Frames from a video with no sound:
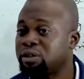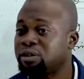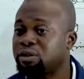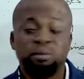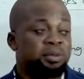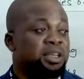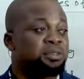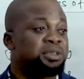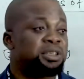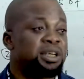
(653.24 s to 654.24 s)
Sometimes
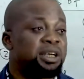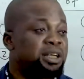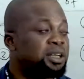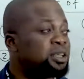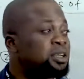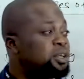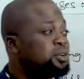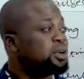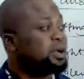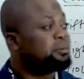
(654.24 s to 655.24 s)
mistakenly,
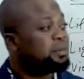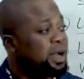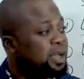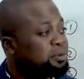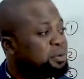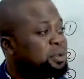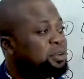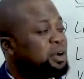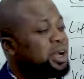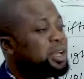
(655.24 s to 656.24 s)
you can buy, maybe
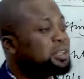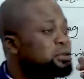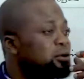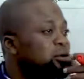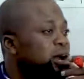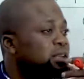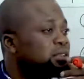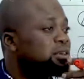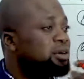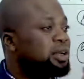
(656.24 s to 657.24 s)
you're asked to go and
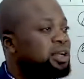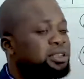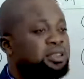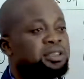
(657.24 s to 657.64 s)
connect